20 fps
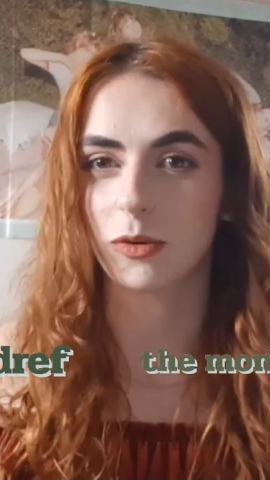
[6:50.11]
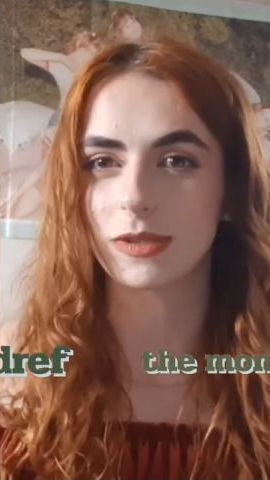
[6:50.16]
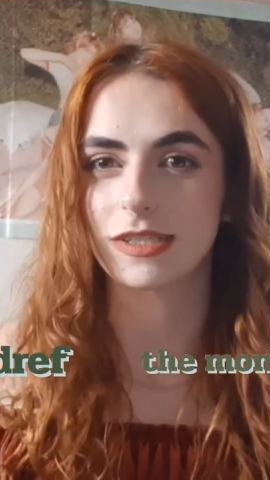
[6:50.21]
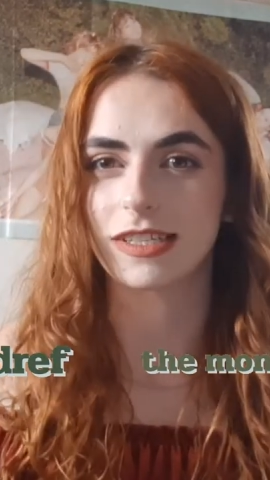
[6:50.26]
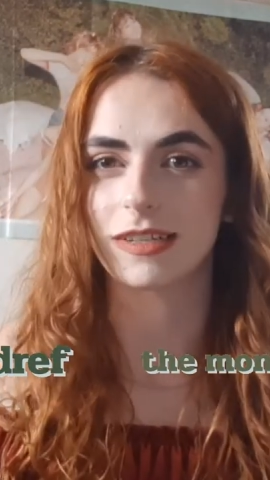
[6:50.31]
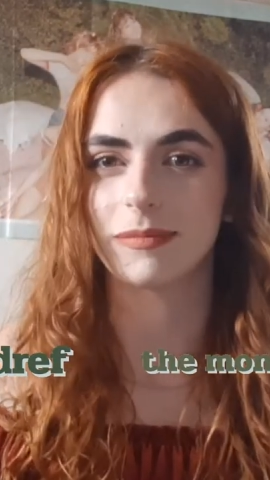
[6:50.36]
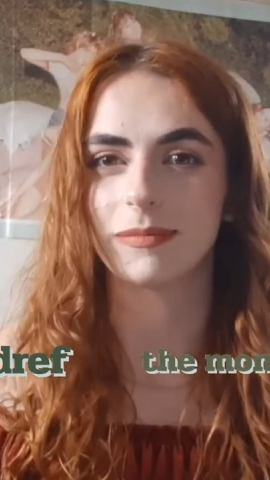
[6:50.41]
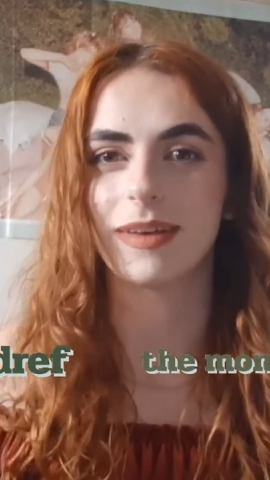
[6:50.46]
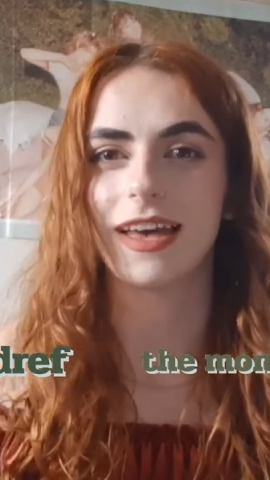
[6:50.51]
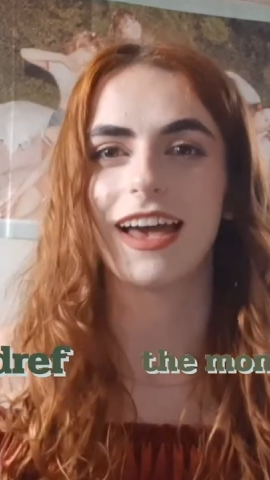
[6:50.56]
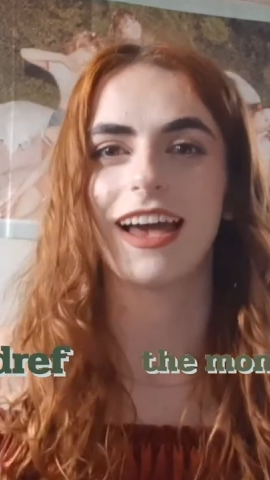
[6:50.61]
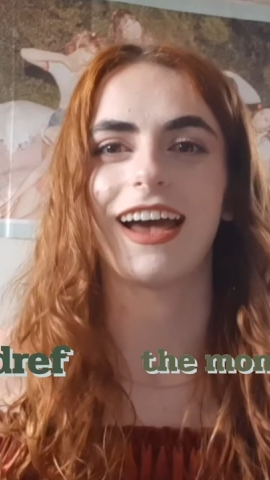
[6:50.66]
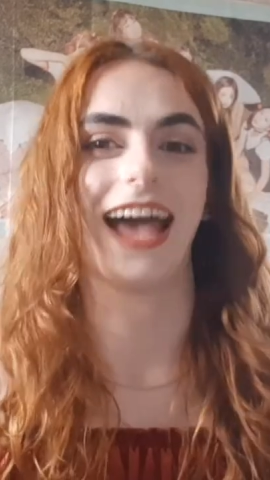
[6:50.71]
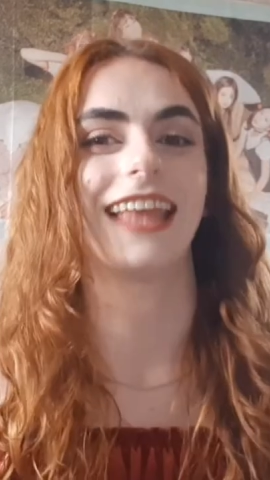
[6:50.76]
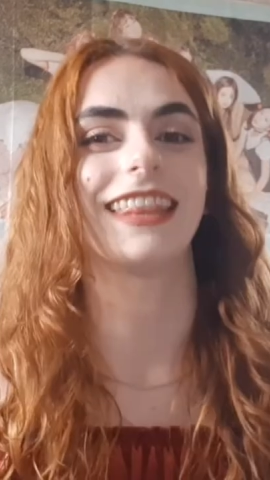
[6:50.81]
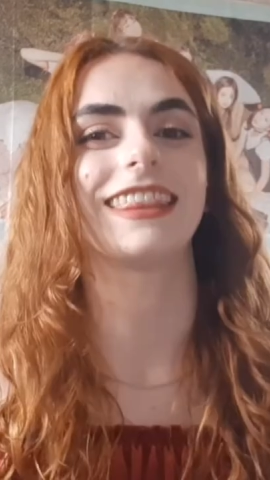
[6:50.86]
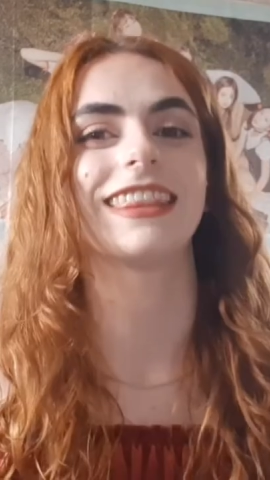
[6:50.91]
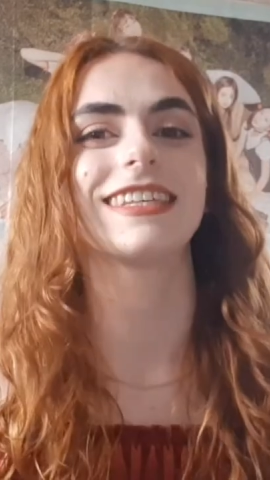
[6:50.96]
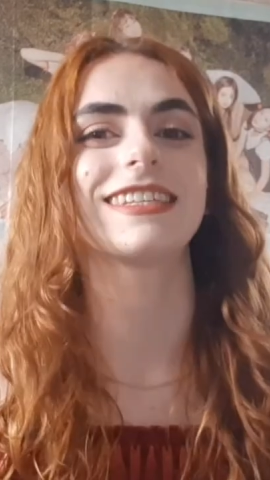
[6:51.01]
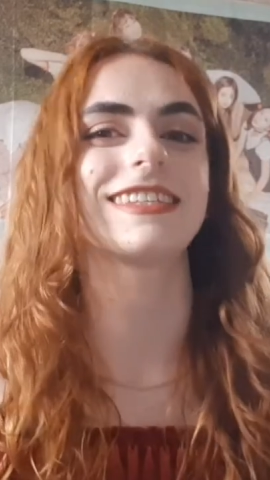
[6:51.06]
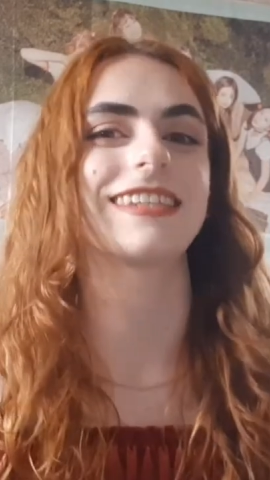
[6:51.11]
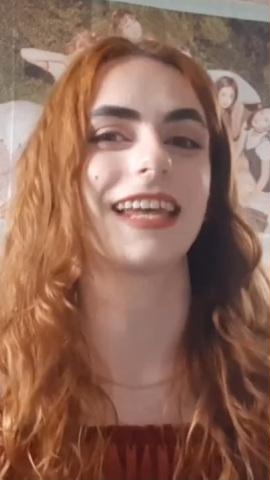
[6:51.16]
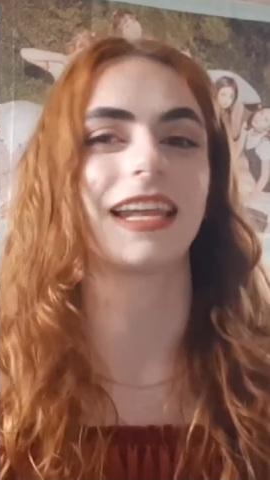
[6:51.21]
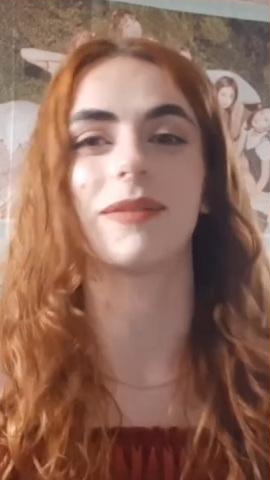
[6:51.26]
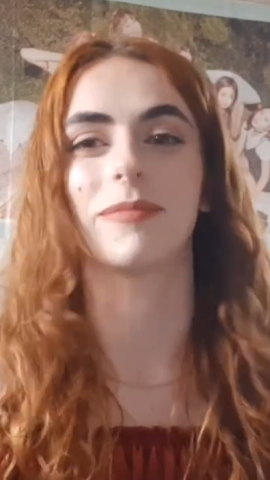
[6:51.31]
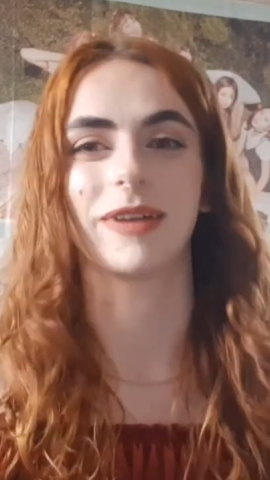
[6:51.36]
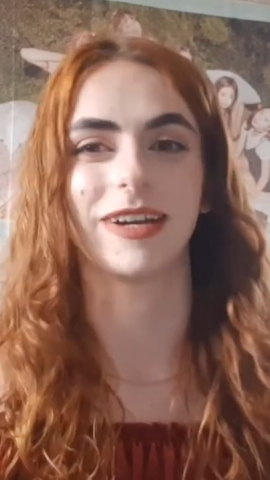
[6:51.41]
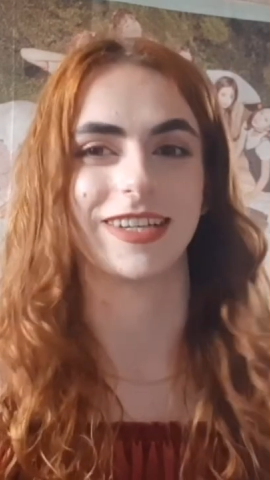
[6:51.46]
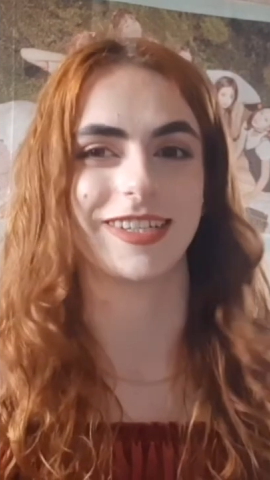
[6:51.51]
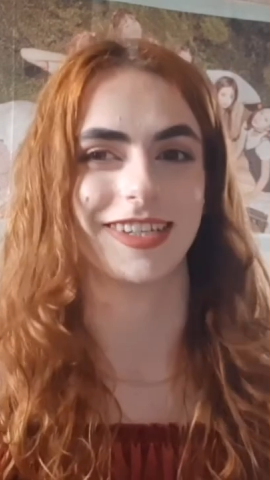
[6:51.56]
autumn, and the
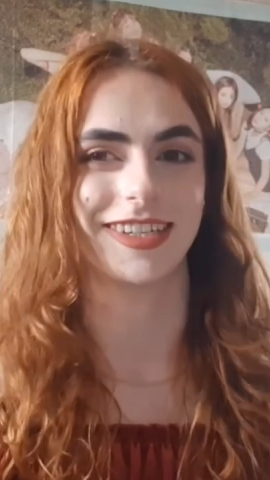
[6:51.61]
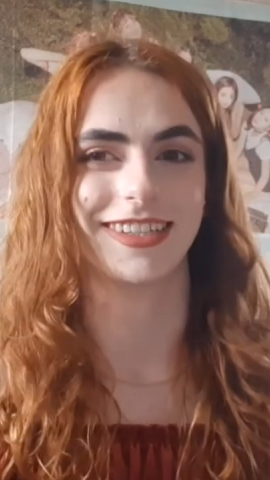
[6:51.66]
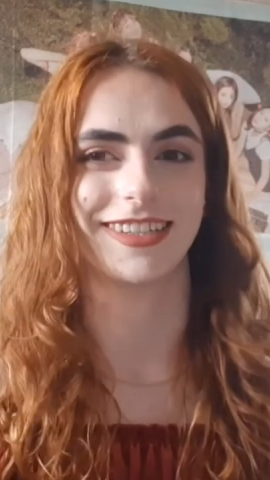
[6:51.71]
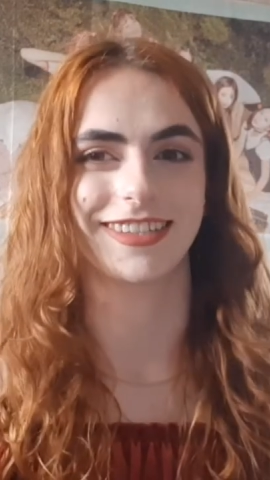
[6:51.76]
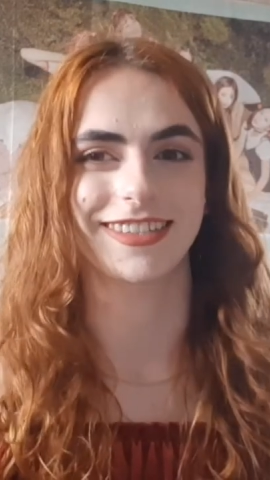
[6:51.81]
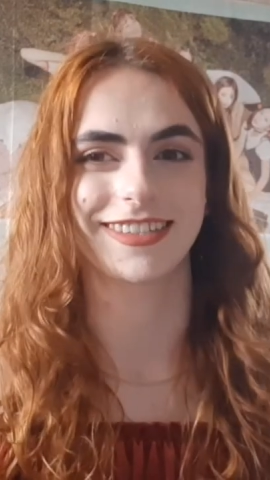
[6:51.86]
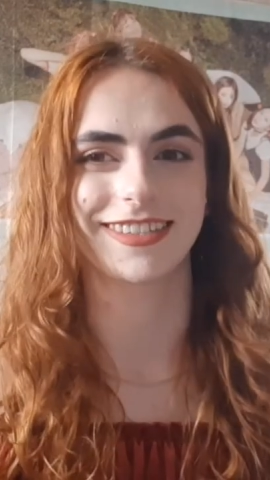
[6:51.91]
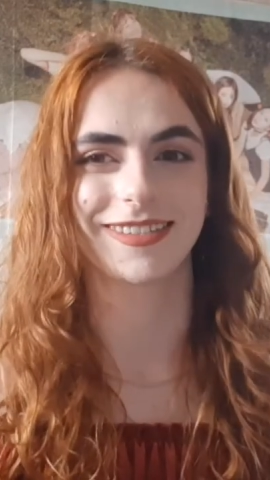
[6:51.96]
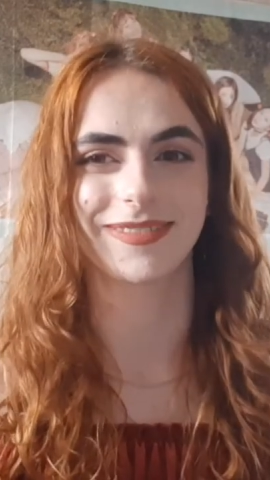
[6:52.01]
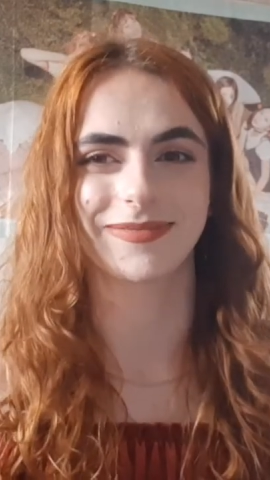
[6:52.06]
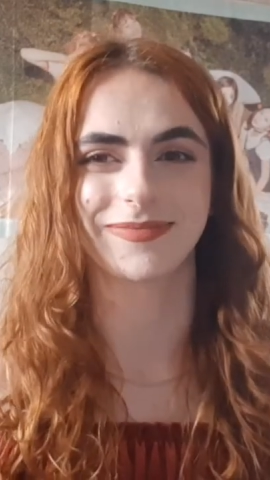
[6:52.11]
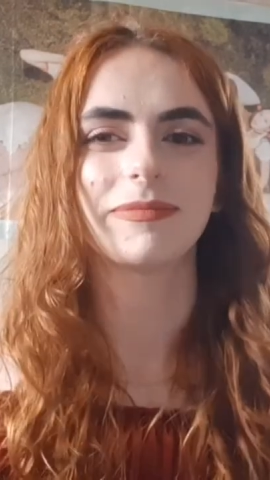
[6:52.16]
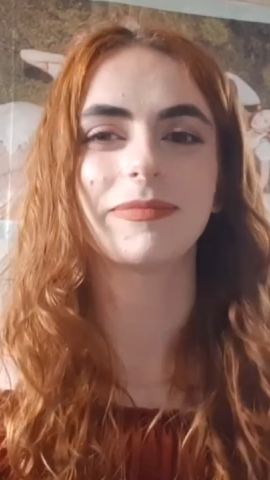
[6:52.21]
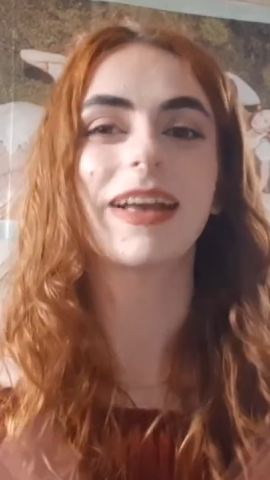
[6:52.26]
celebrations.